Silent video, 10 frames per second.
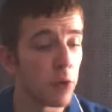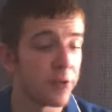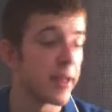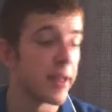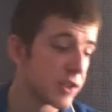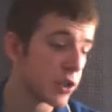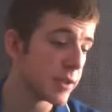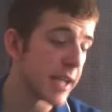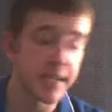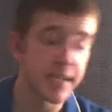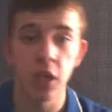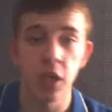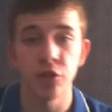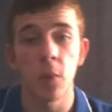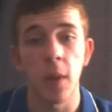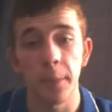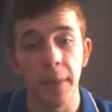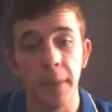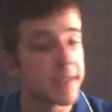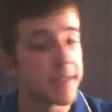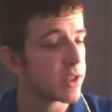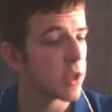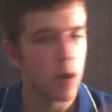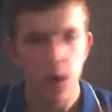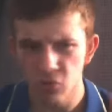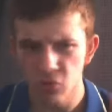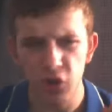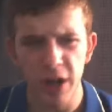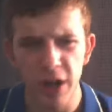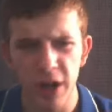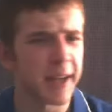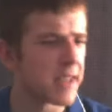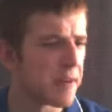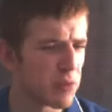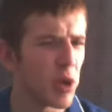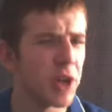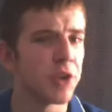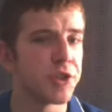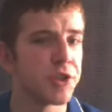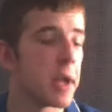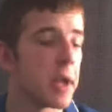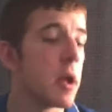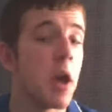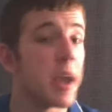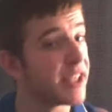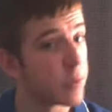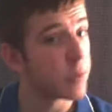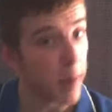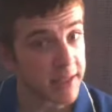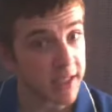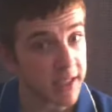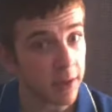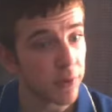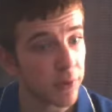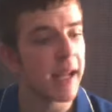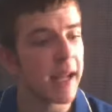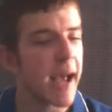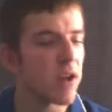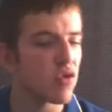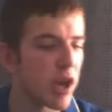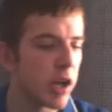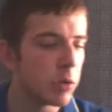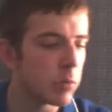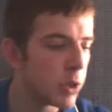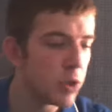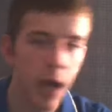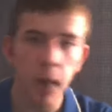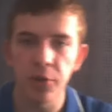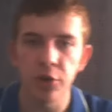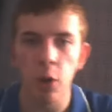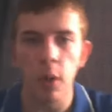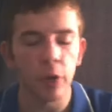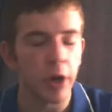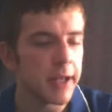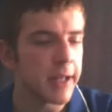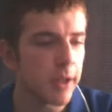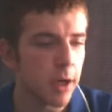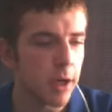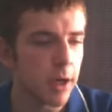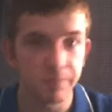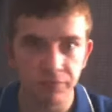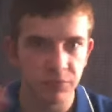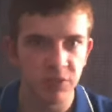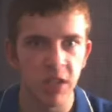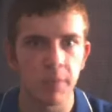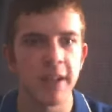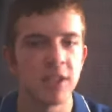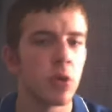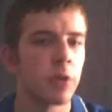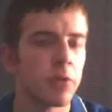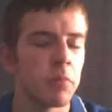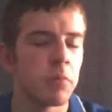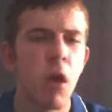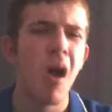You're getting 2 attacks in close combat base. Really effective, really good unit. Expensive, nearly a land raider when you get up to no upgraded 10-man squad of them.